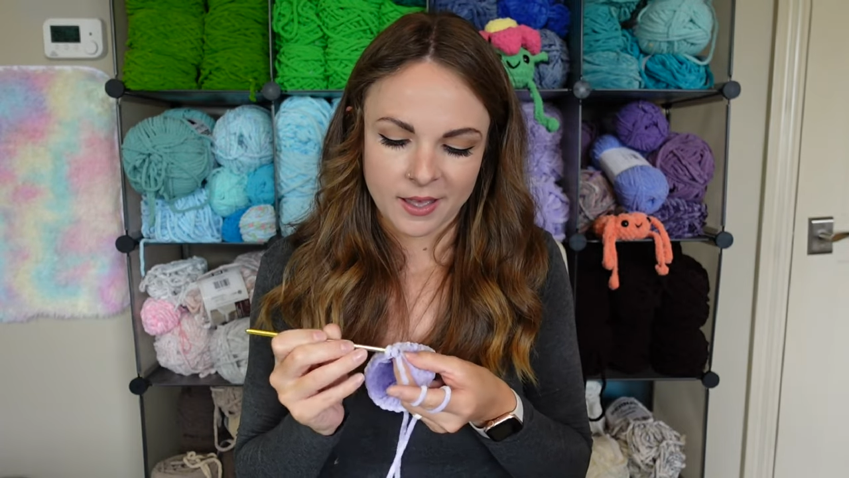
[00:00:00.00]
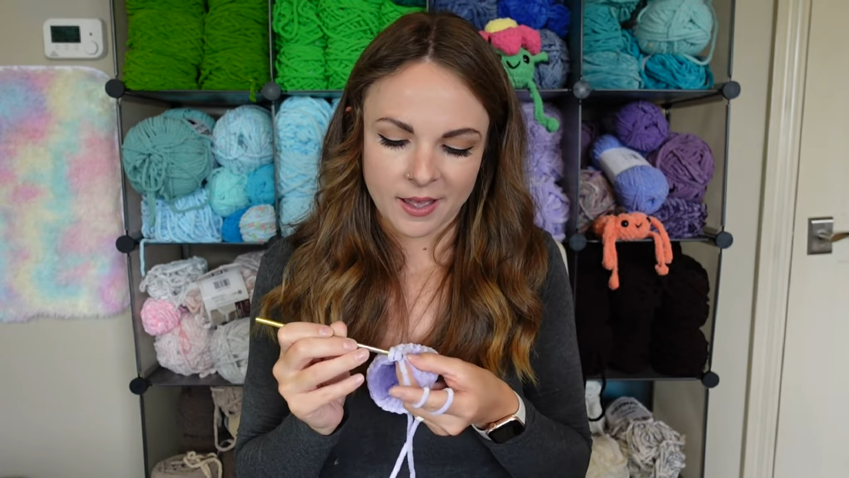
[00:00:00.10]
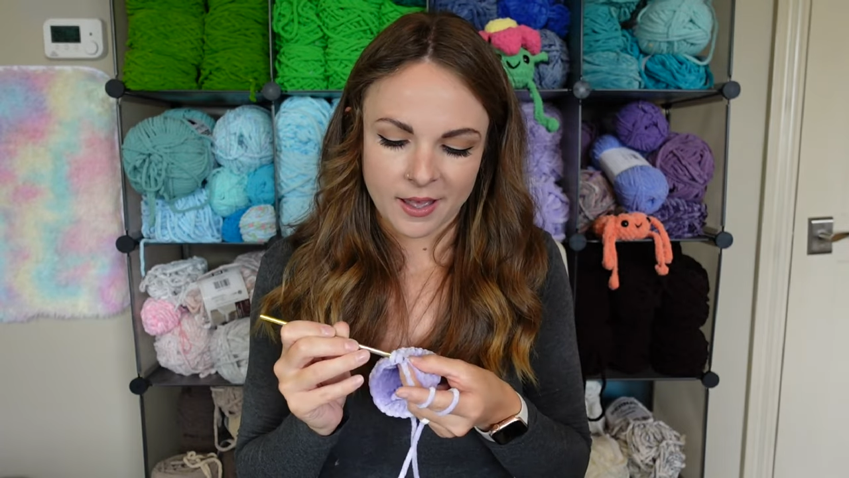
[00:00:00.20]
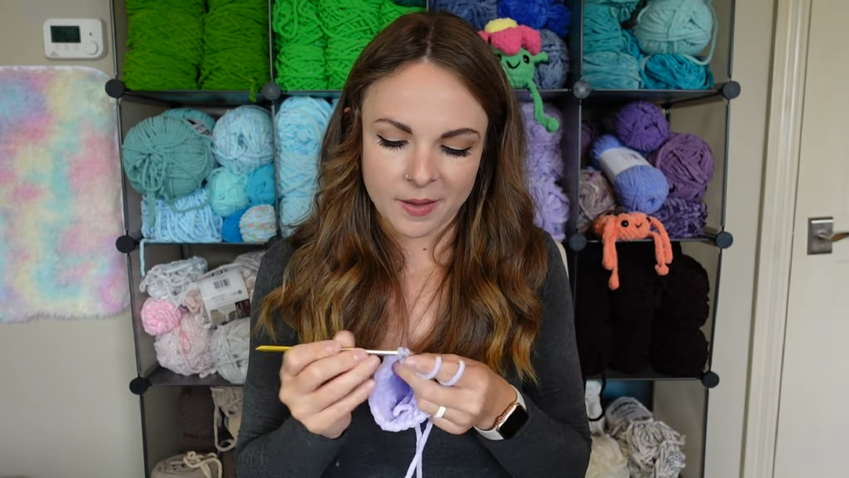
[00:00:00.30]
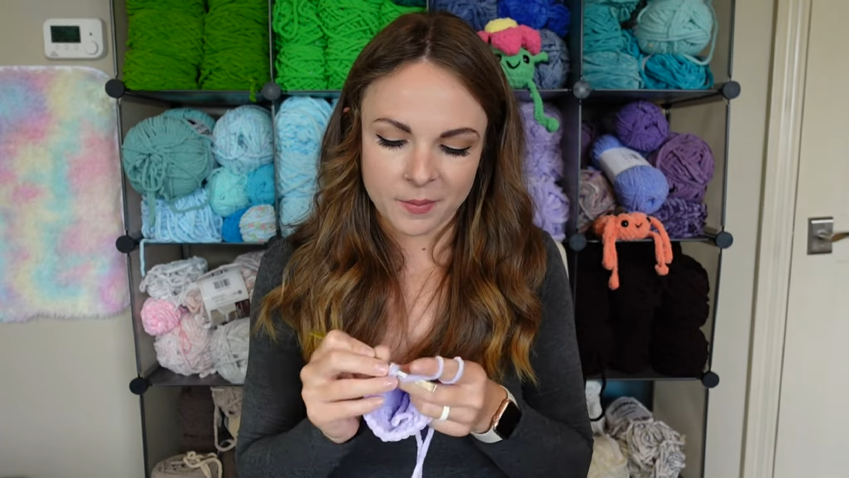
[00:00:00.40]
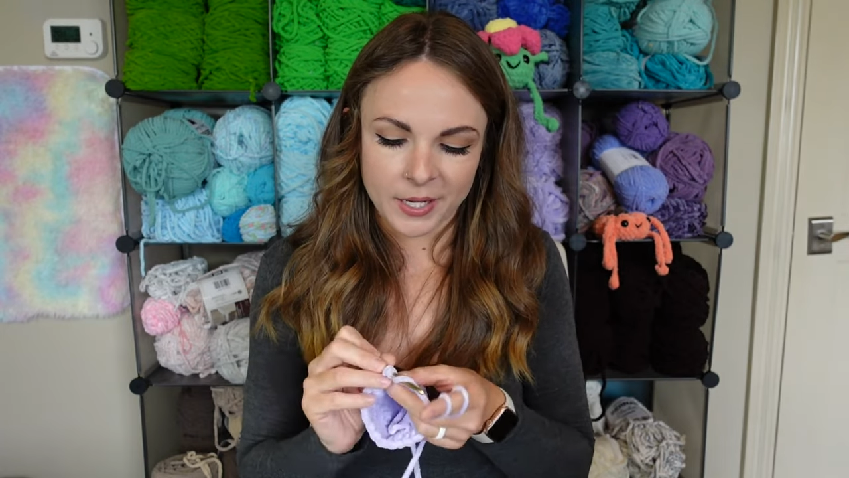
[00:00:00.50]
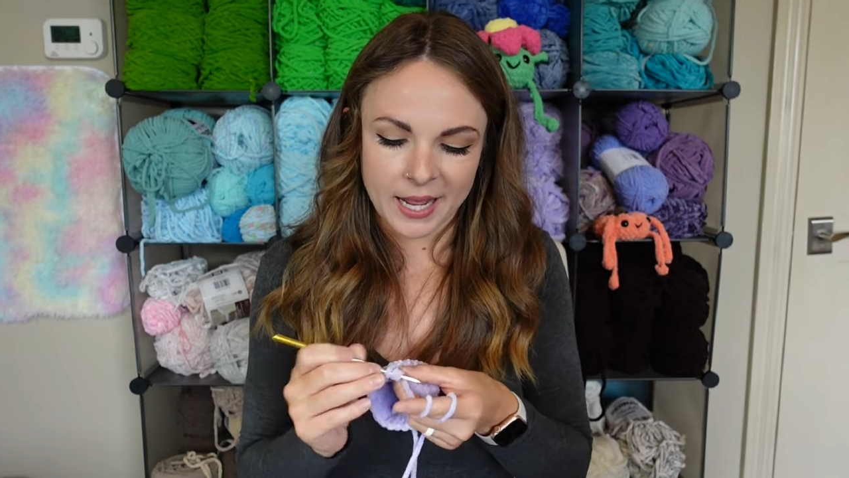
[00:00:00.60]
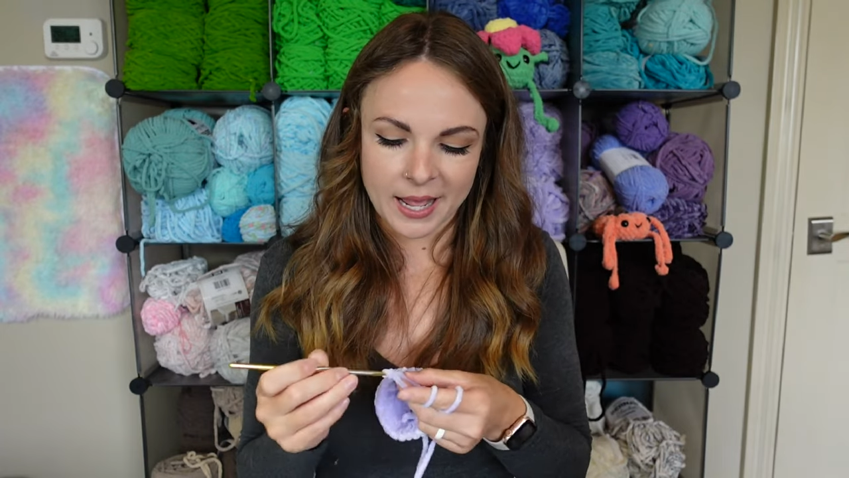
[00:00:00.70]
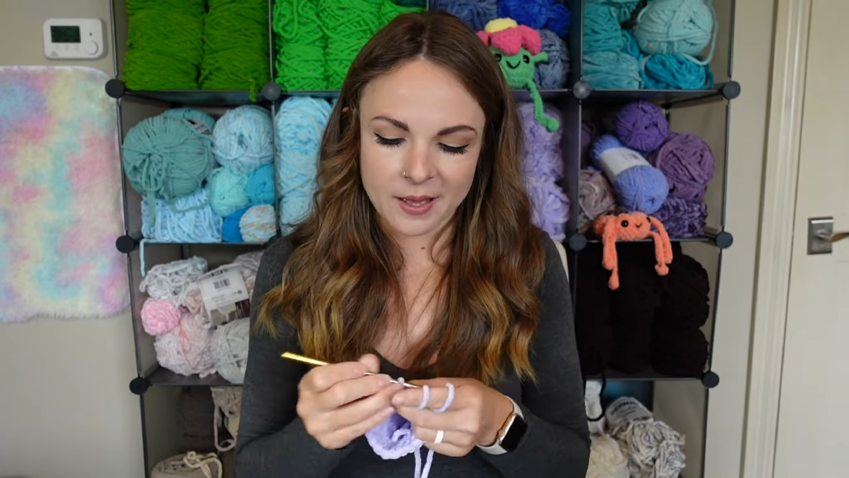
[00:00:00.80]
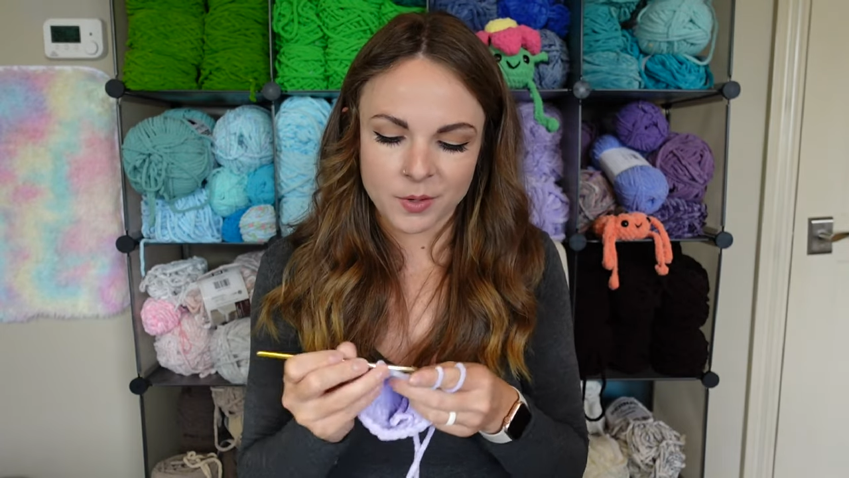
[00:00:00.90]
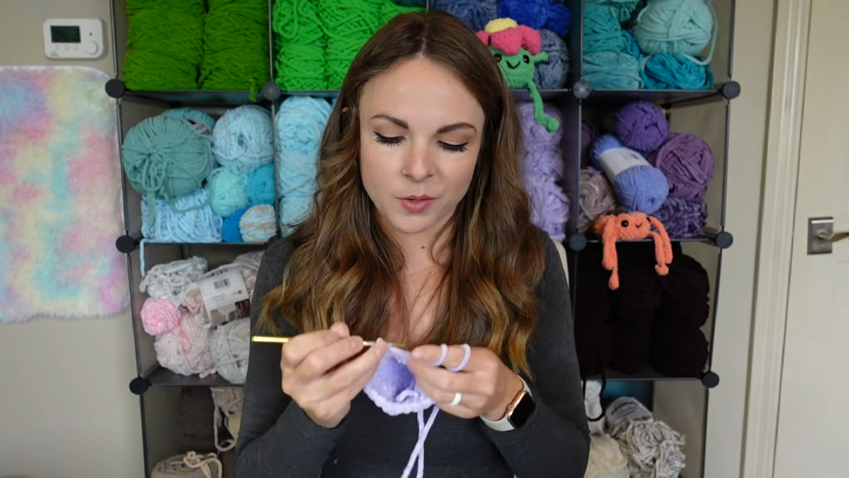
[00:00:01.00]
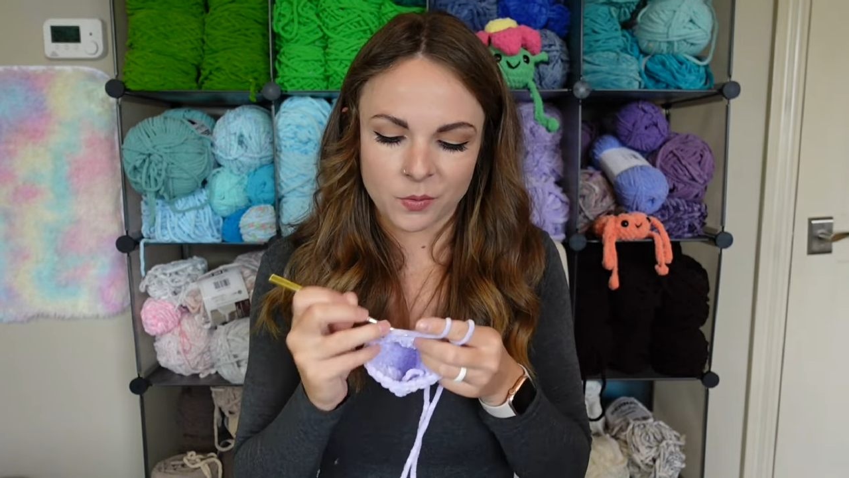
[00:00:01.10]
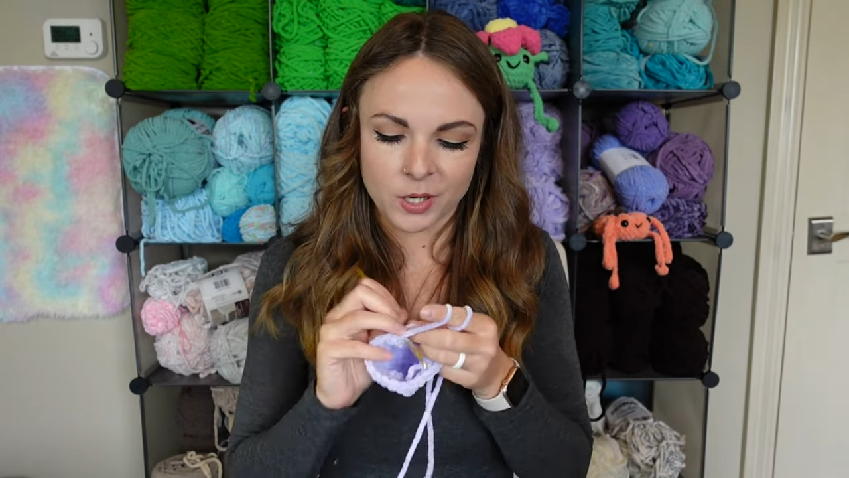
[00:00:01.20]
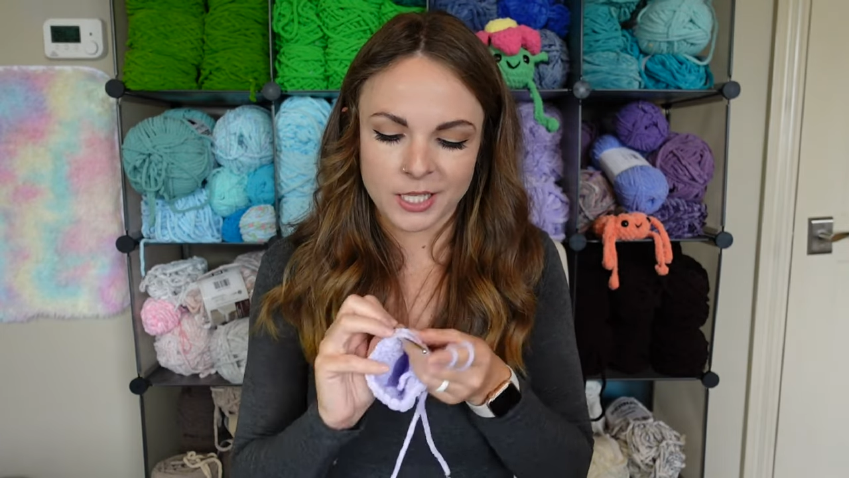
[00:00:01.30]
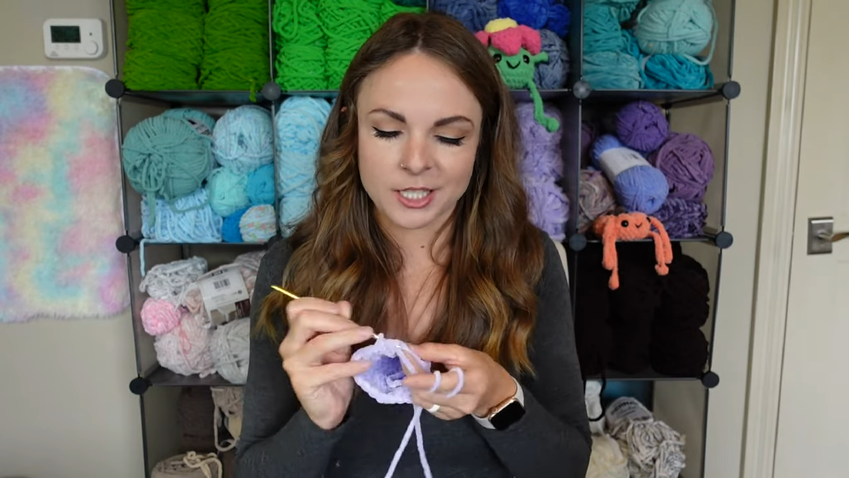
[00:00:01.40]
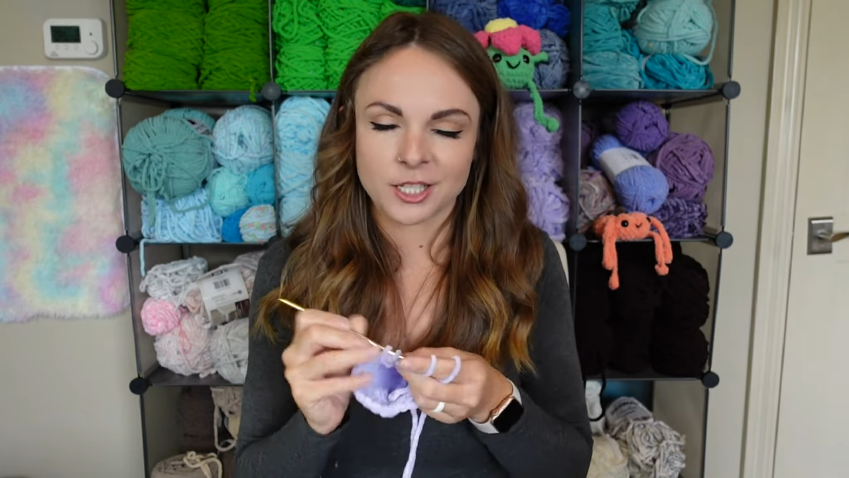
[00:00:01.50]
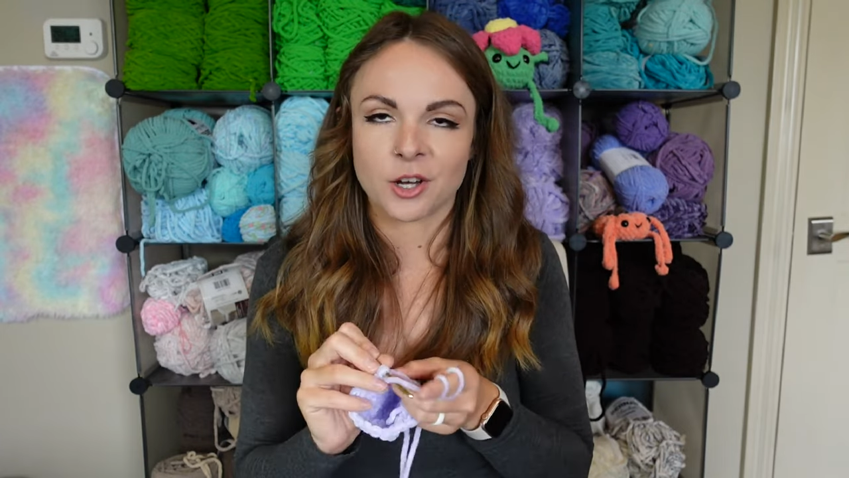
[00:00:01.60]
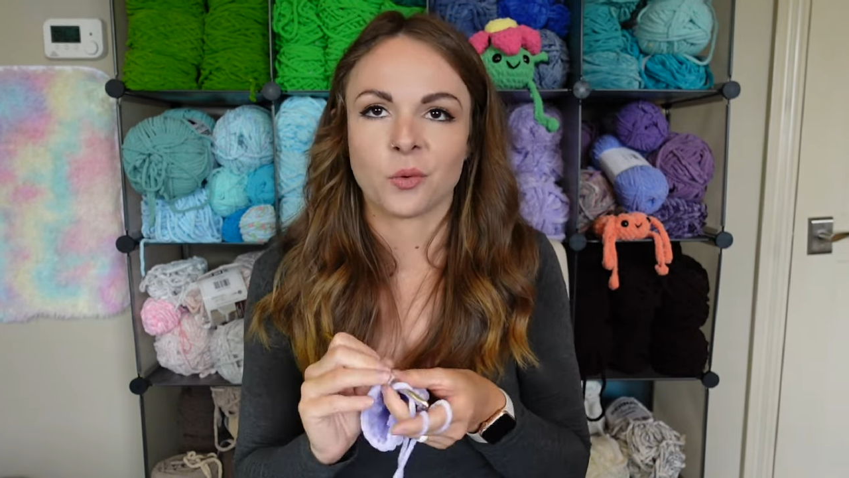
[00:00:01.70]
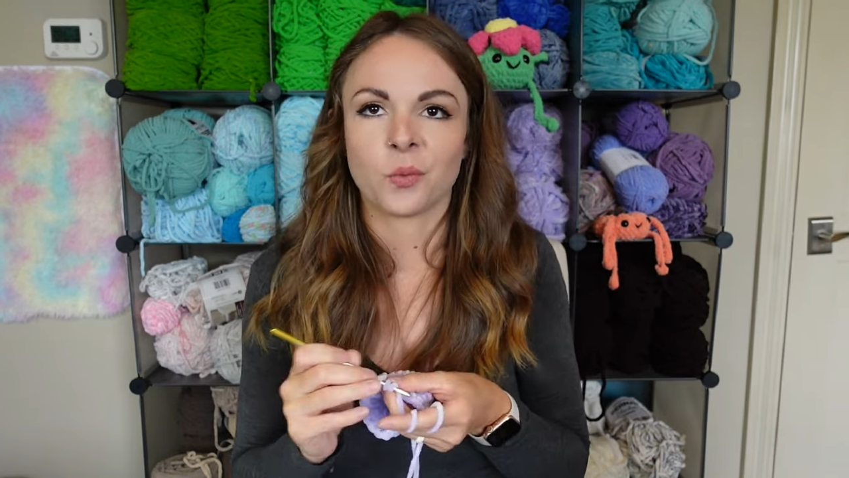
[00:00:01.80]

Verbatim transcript: Um, but I am wanting to know